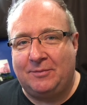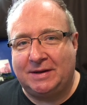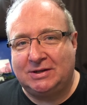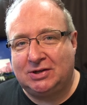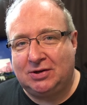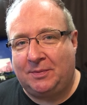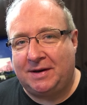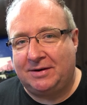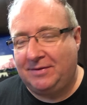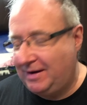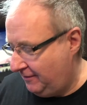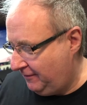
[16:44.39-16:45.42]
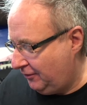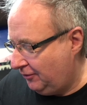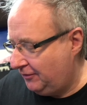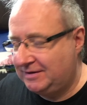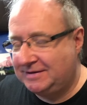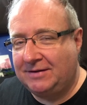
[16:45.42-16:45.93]
been shopping around
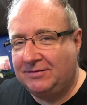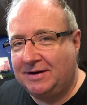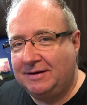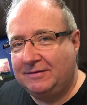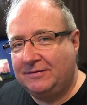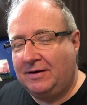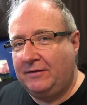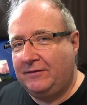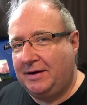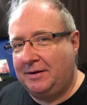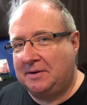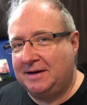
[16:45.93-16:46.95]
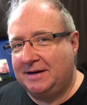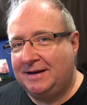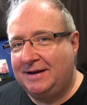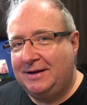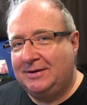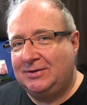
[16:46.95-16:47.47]
for the 705, and I'm
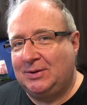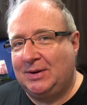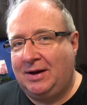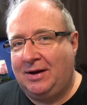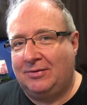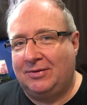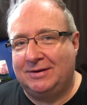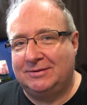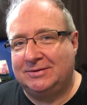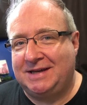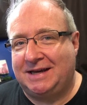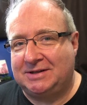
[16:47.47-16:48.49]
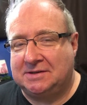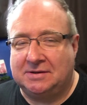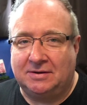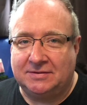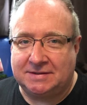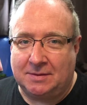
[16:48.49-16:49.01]
gonna do a whole little
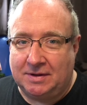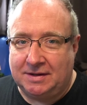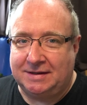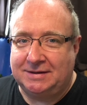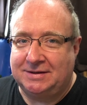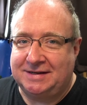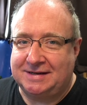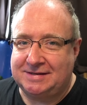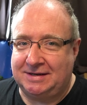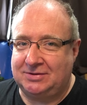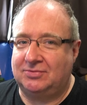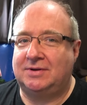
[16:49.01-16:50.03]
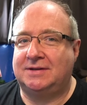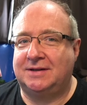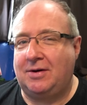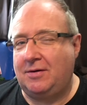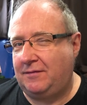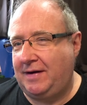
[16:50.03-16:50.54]
section on some of the little accessories
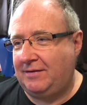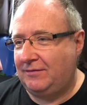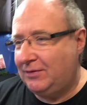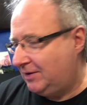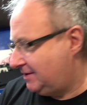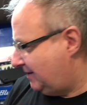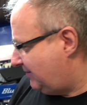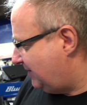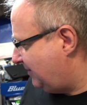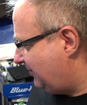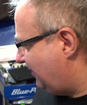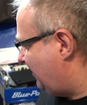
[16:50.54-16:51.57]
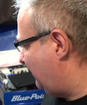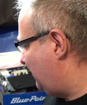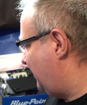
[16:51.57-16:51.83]
that I found for my 705.